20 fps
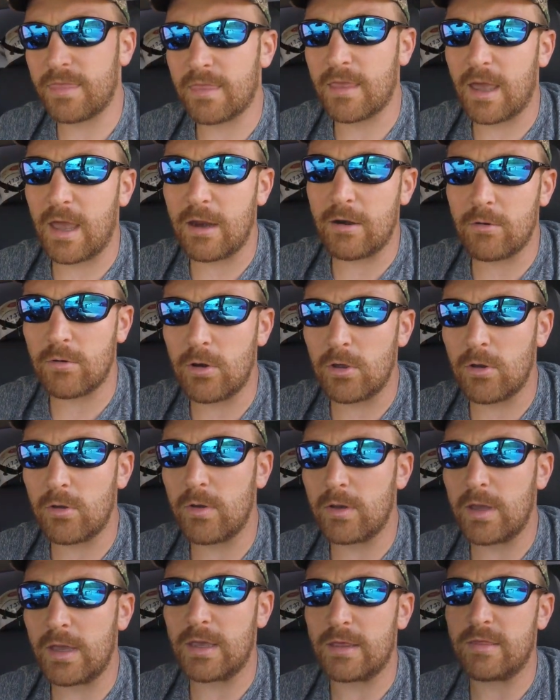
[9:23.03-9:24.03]
I don't
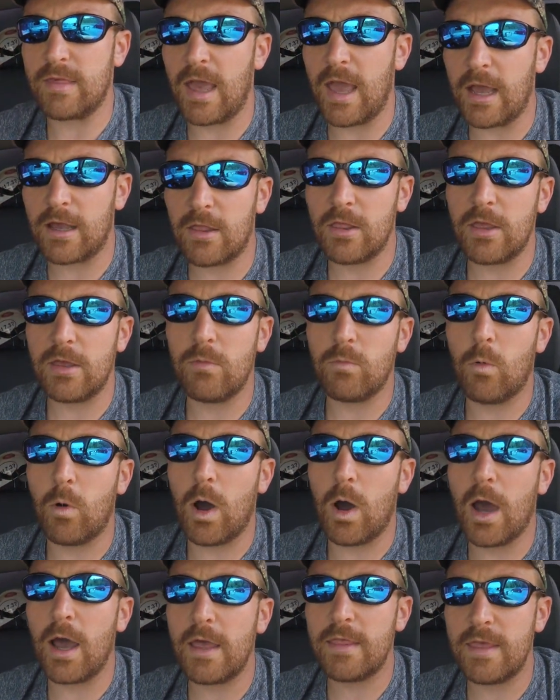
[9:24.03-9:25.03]
know exactly
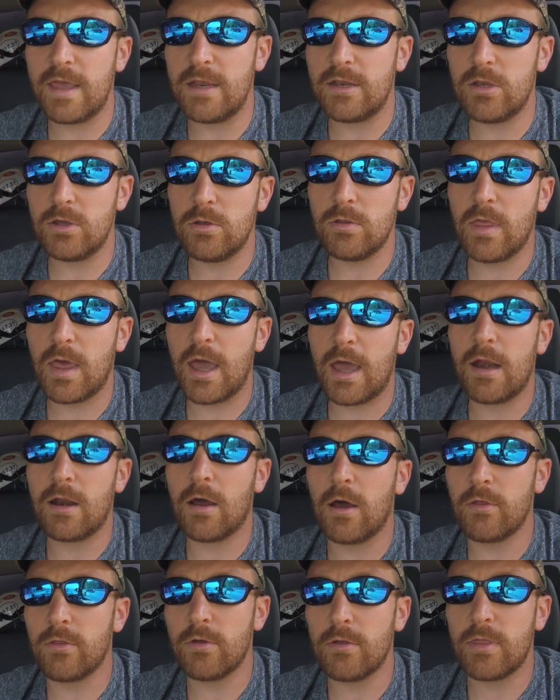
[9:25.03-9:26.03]
why they do that,
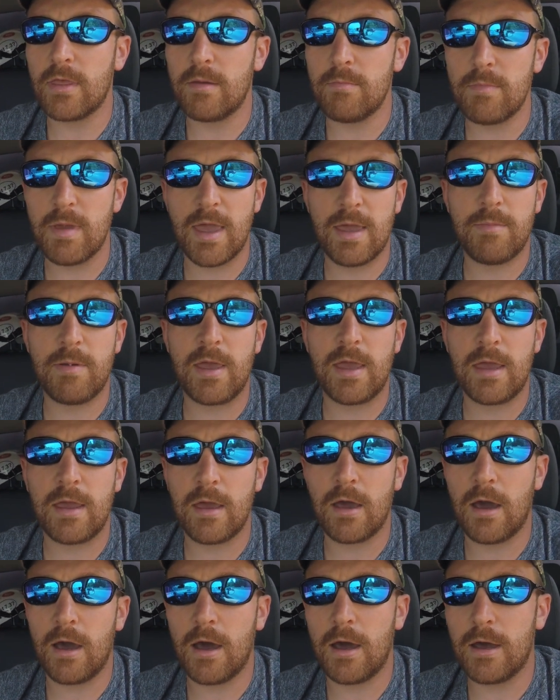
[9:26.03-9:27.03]
other than maybe
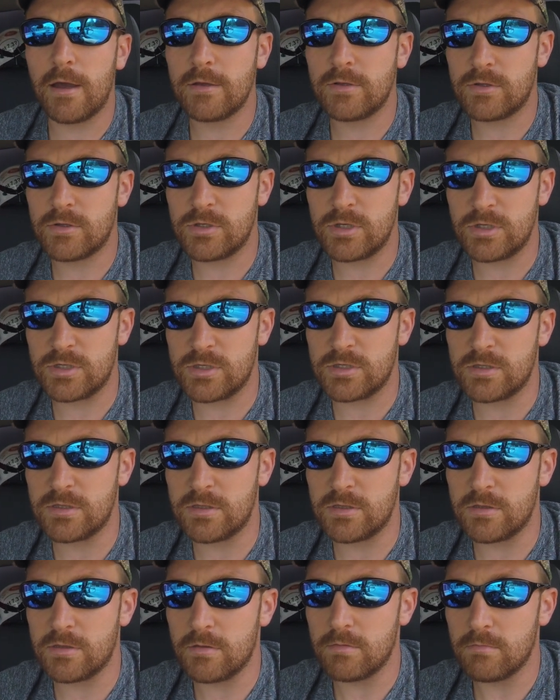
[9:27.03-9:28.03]
just
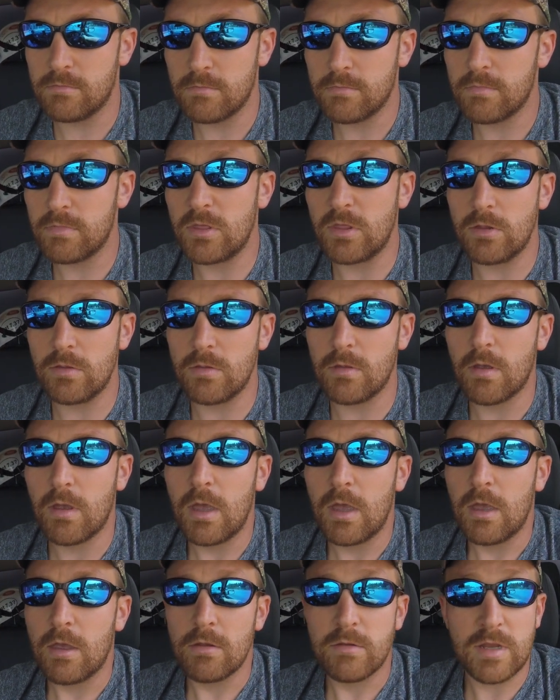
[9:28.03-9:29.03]

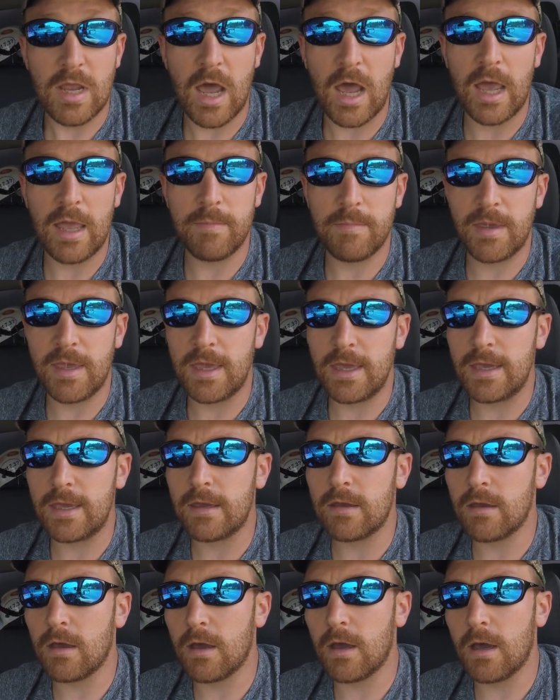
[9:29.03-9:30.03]

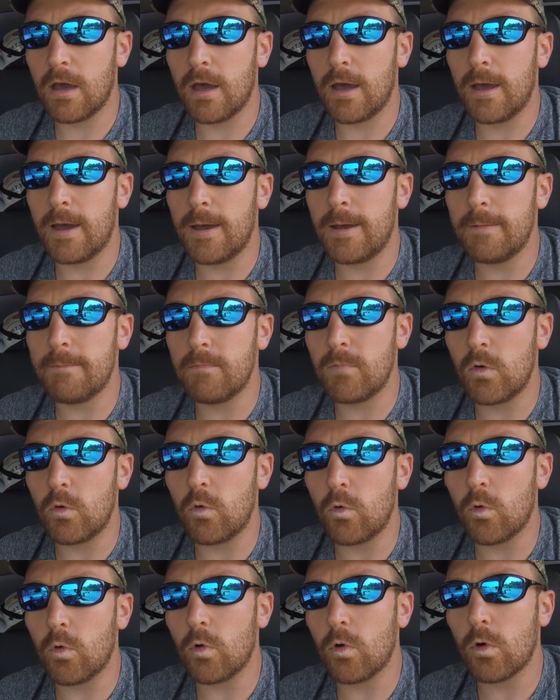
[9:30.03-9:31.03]
timing,
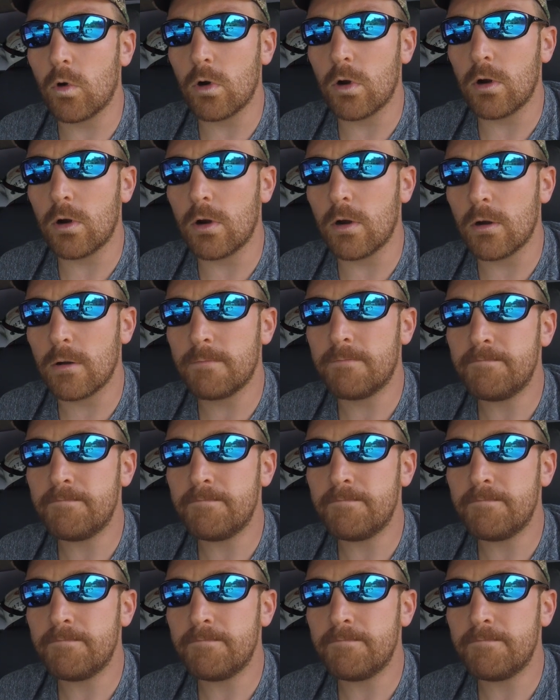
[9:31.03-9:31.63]
or